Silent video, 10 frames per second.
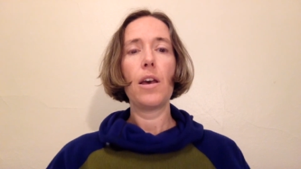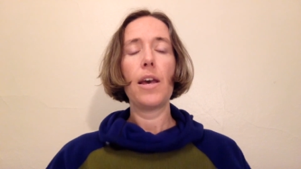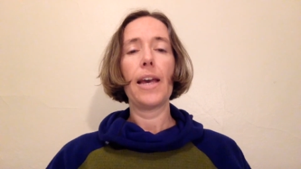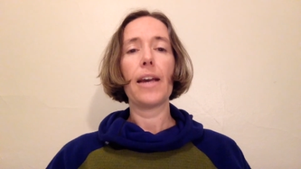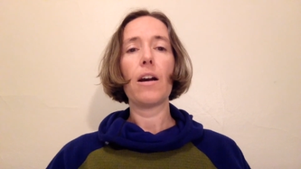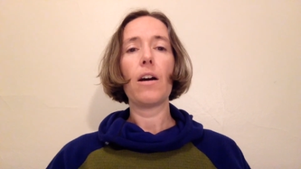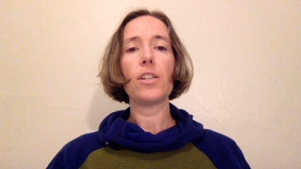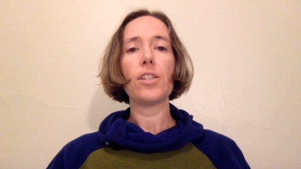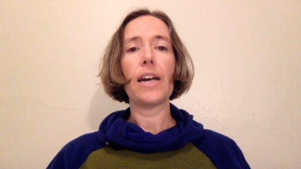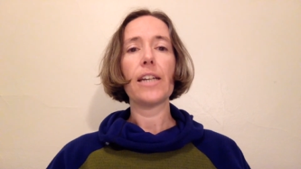In
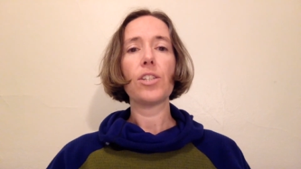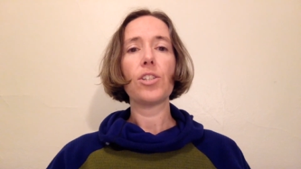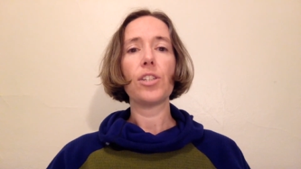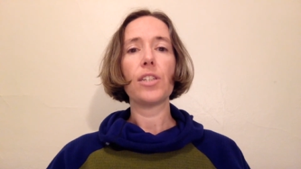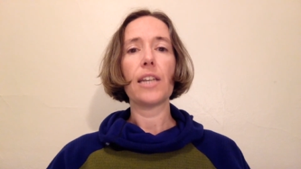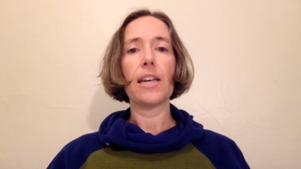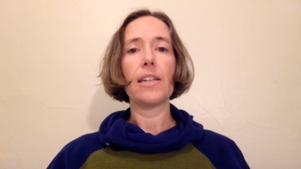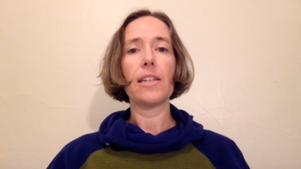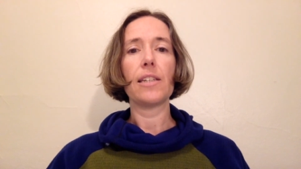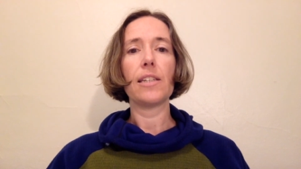contrast, she said,
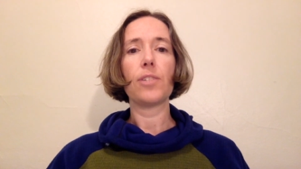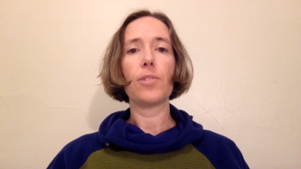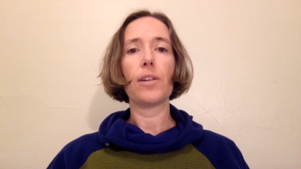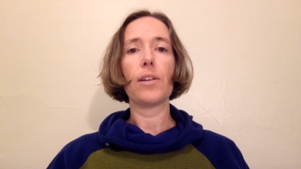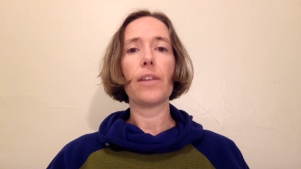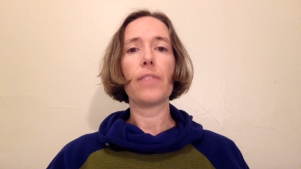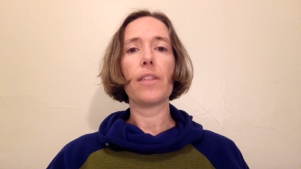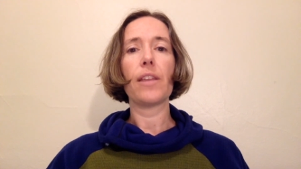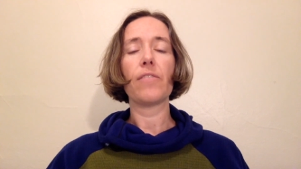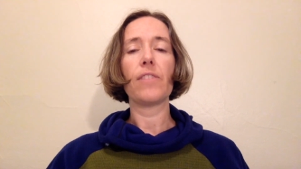in Israel,
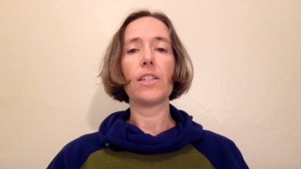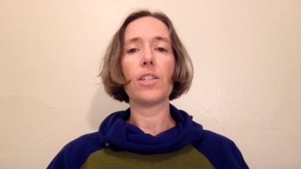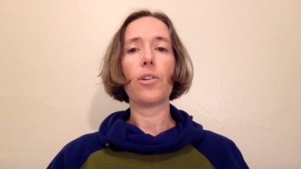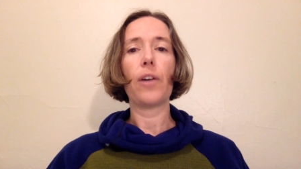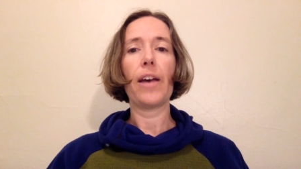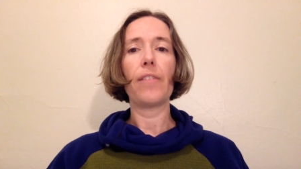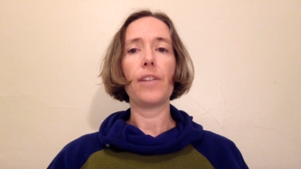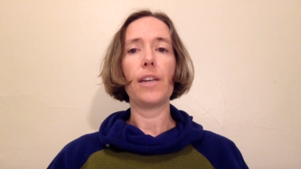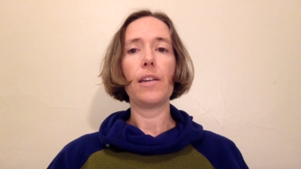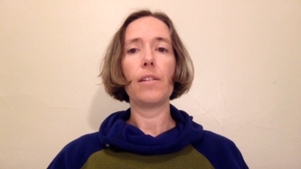everything felt so
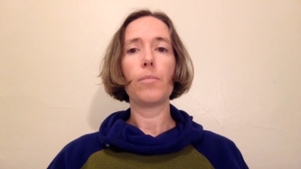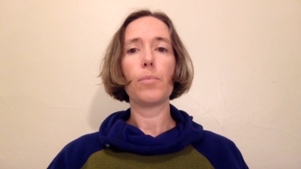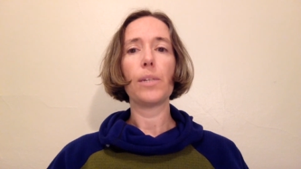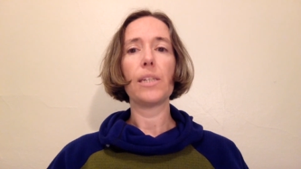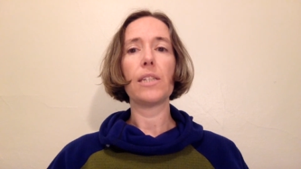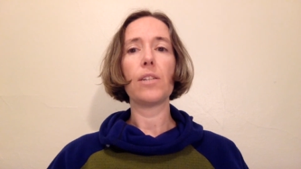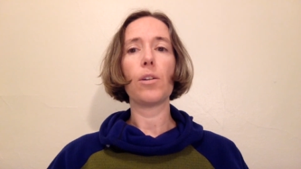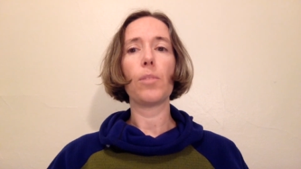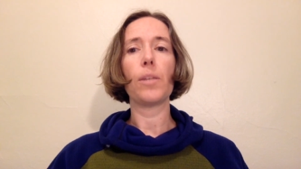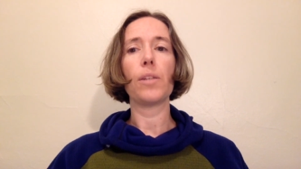heavy,
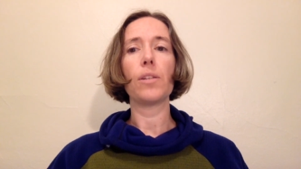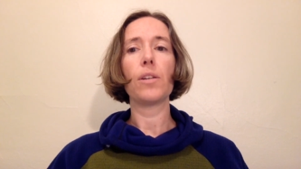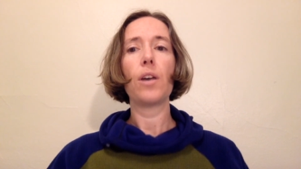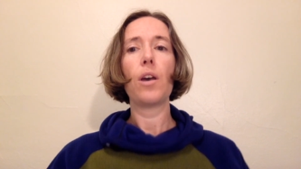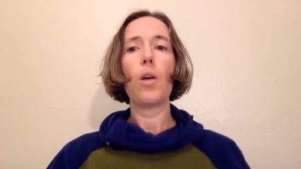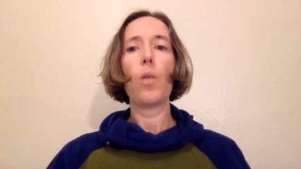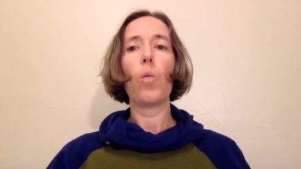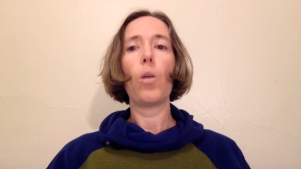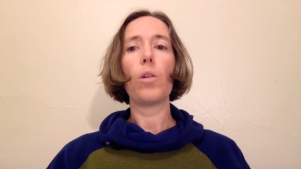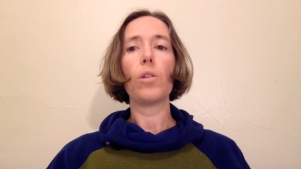predetermined,
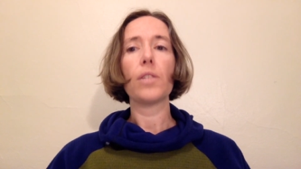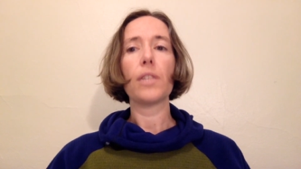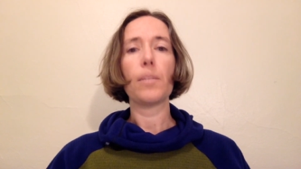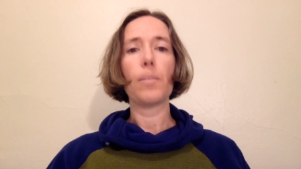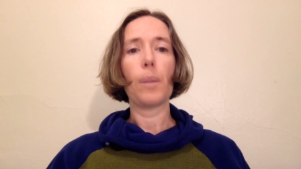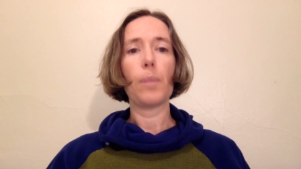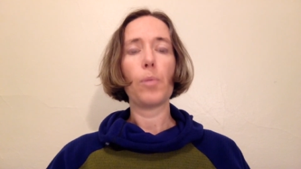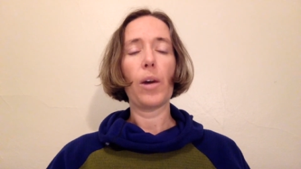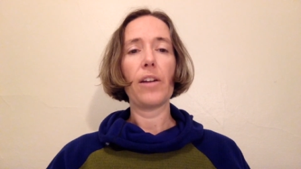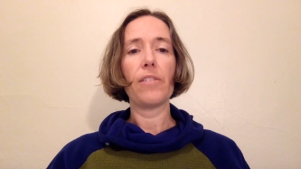walls and barbed
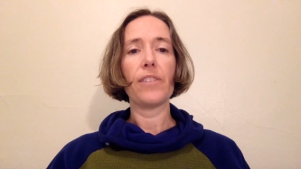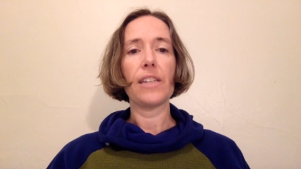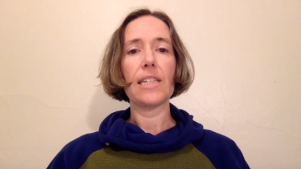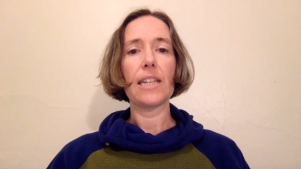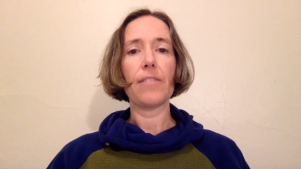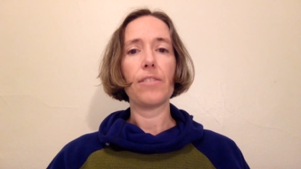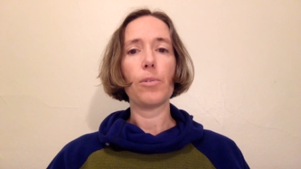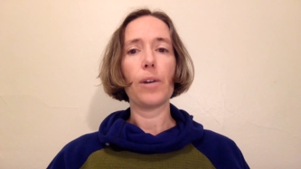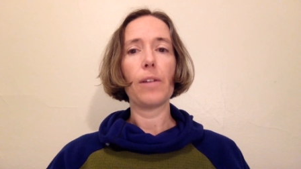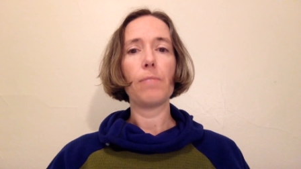wire fence
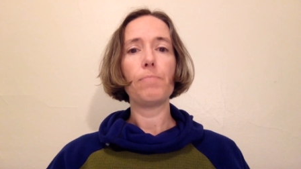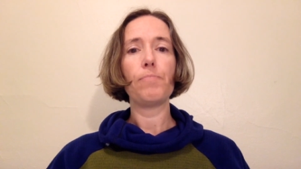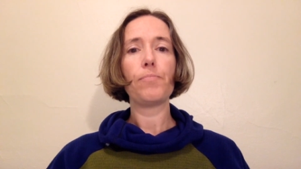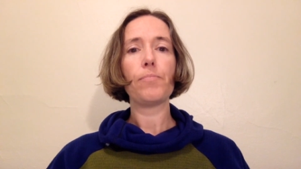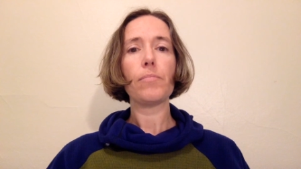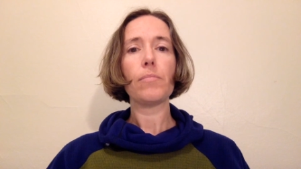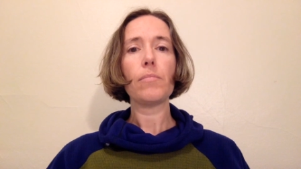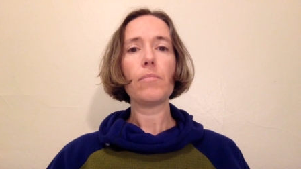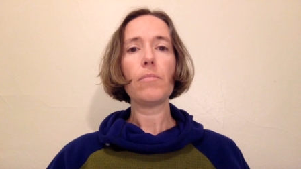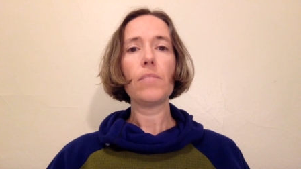everywhere.
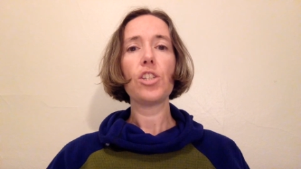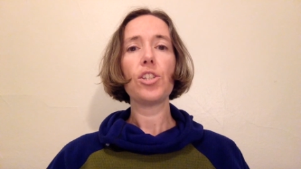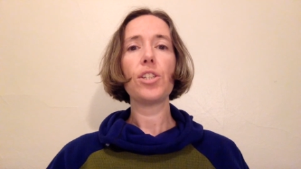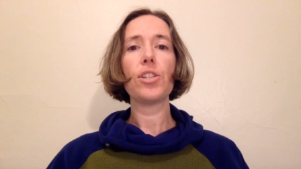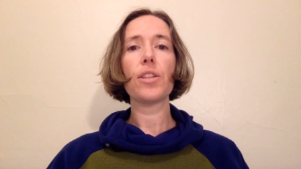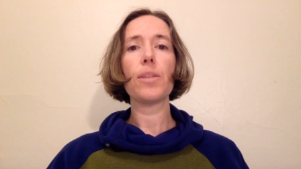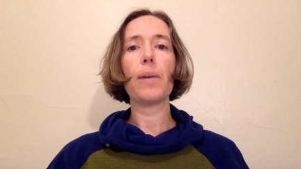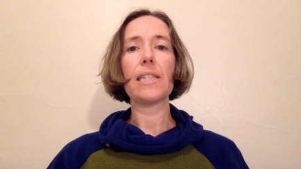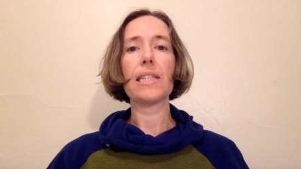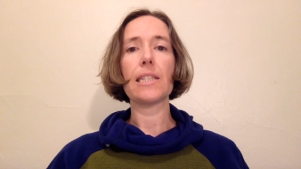She took the
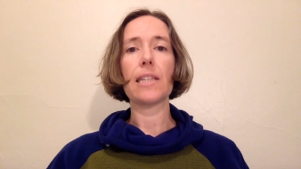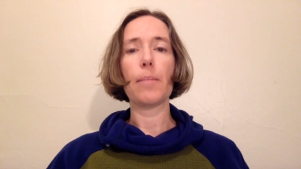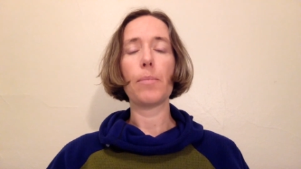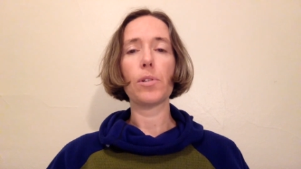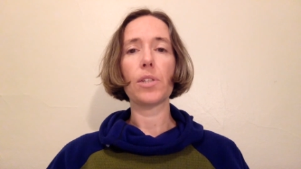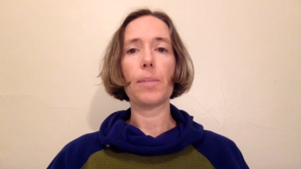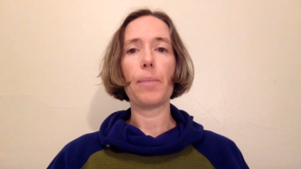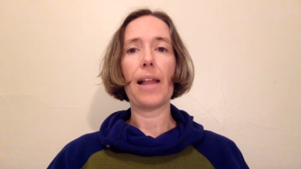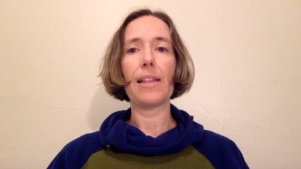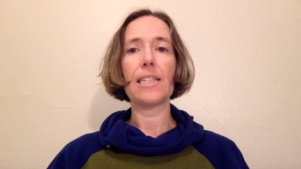buses that mostly
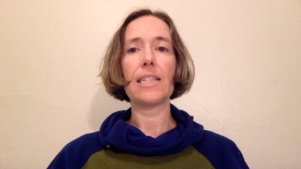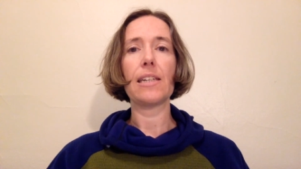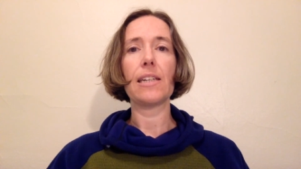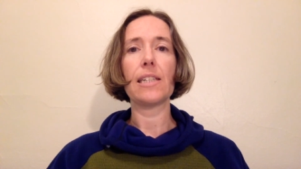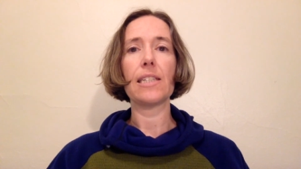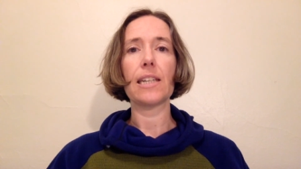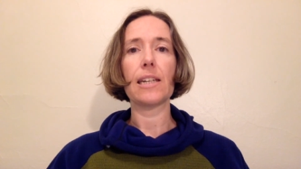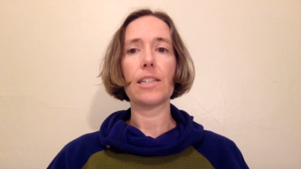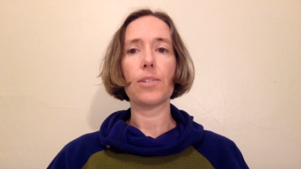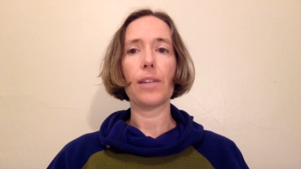Palestinians
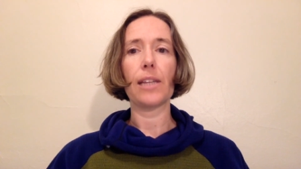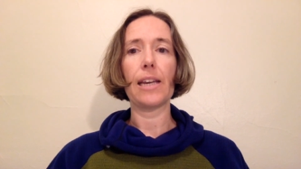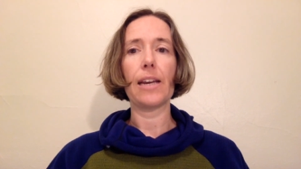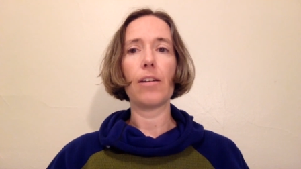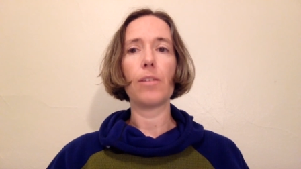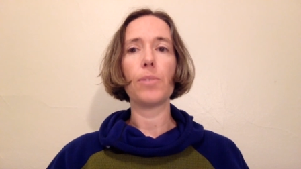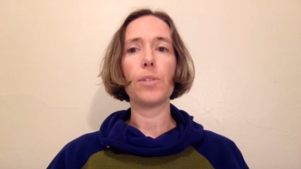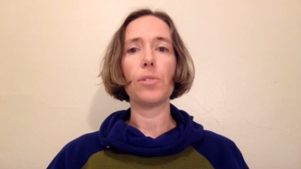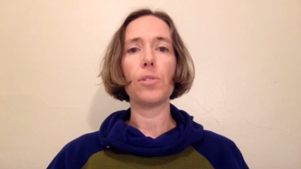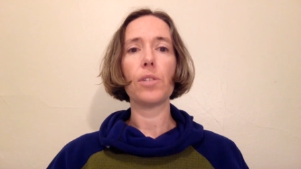and Israeli Arabs
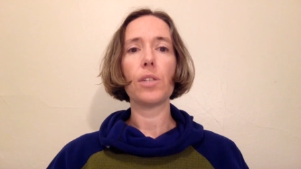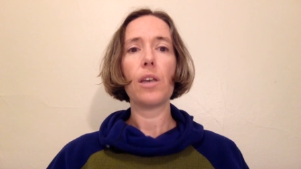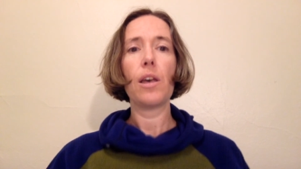use,